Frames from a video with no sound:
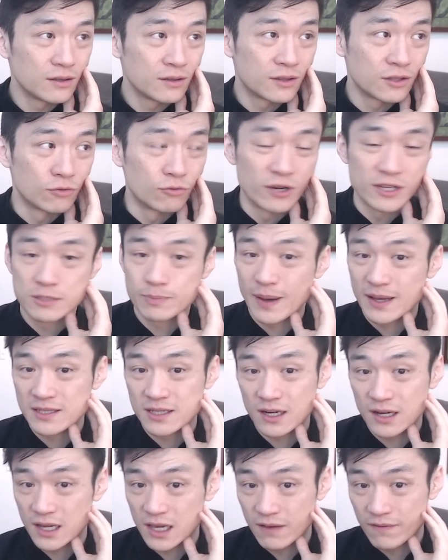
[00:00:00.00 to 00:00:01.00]
Reds
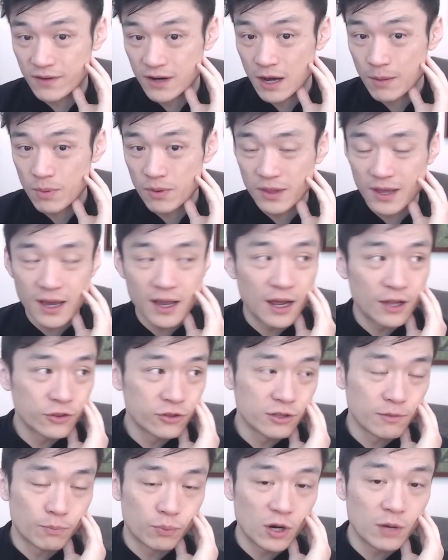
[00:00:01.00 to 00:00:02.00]
basically given up on that. I thought
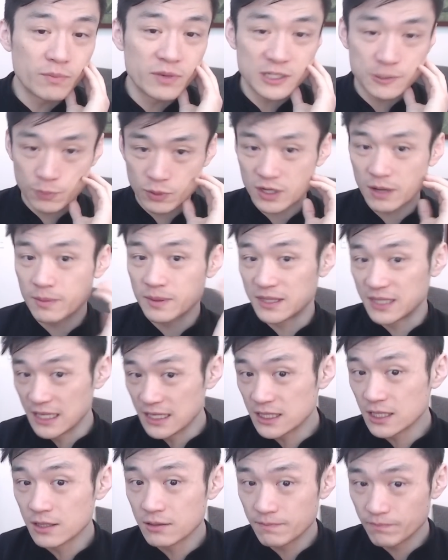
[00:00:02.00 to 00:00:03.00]
the Brumbies put up a
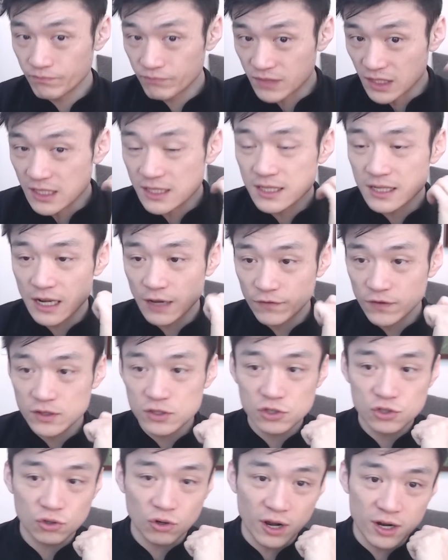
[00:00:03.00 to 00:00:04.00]
decent effort
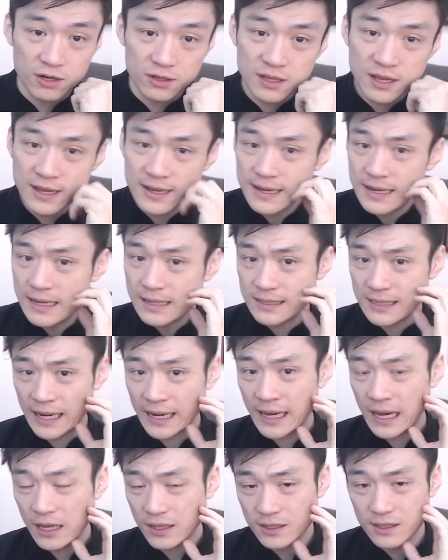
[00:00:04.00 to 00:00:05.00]
to try to
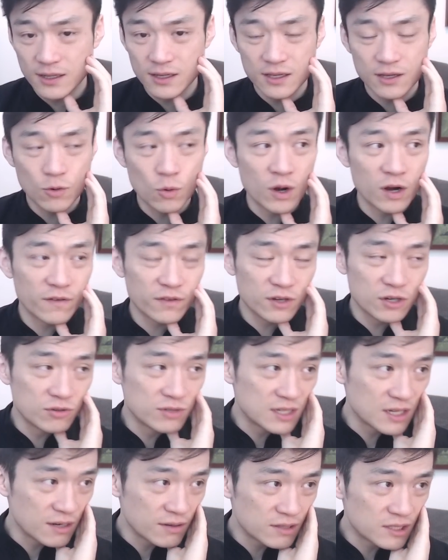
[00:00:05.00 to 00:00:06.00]
take out one of the New
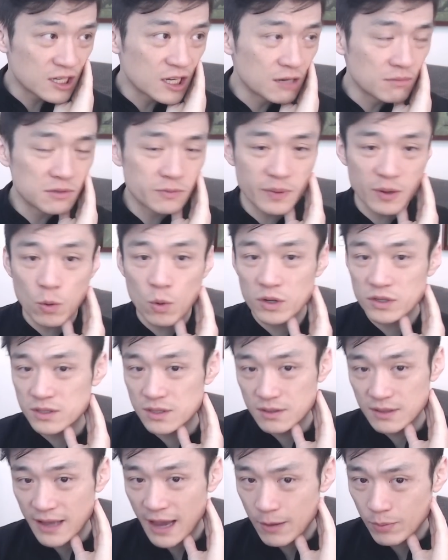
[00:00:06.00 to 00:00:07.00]
Zealand teams, but
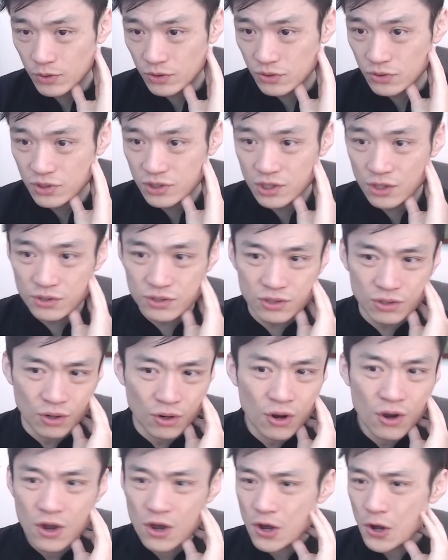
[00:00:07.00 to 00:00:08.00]
wasn't able to do so.
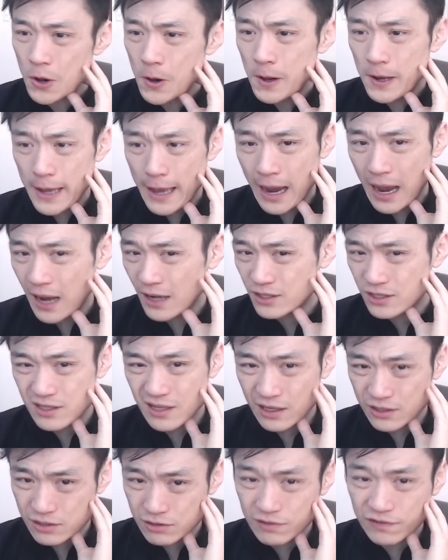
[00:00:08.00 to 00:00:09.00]
So yeah,
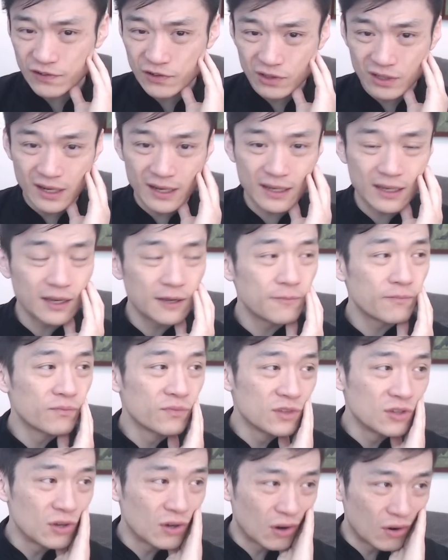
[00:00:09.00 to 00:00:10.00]
I do feel like,
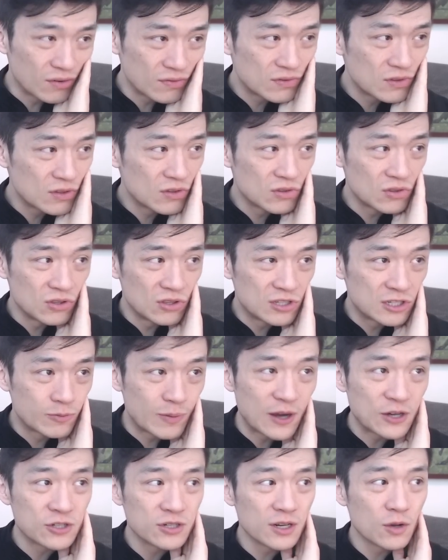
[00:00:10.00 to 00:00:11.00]

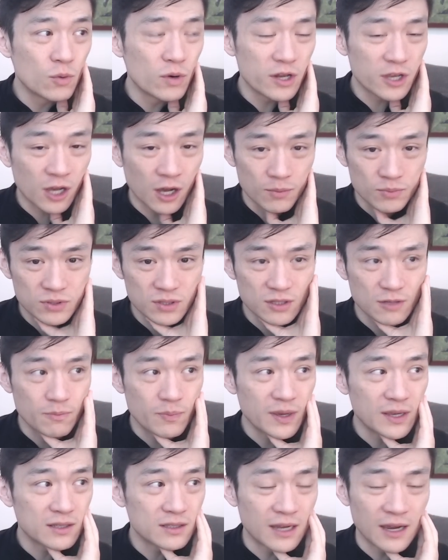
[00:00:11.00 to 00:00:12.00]
especially when it comes to the
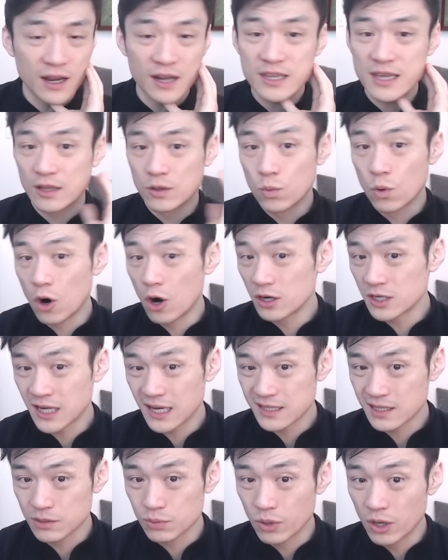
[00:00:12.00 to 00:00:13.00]
big the
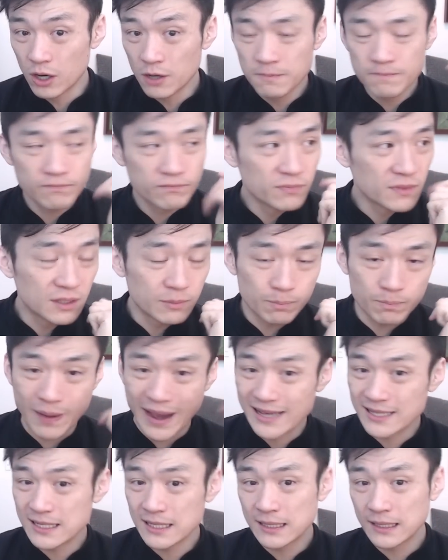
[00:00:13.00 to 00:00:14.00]
Waratahs as well,
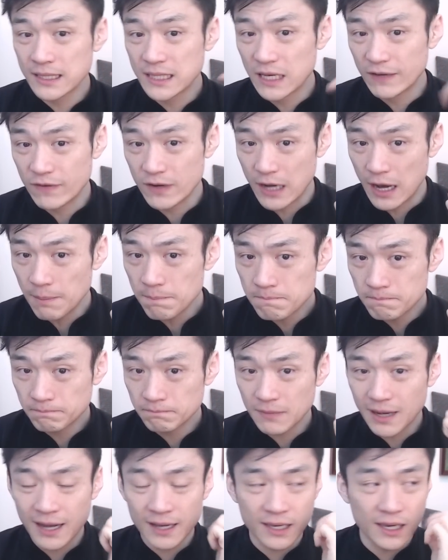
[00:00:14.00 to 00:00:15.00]
basically given up
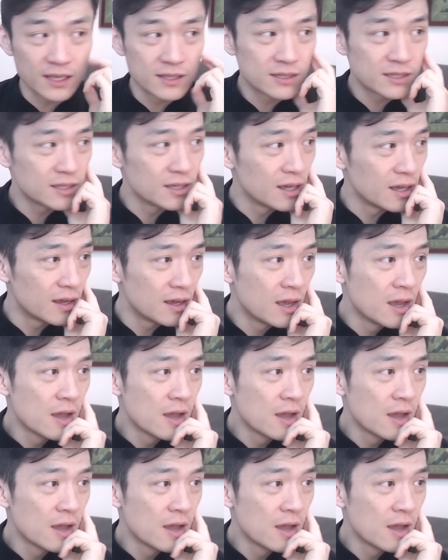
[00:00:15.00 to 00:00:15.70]
against the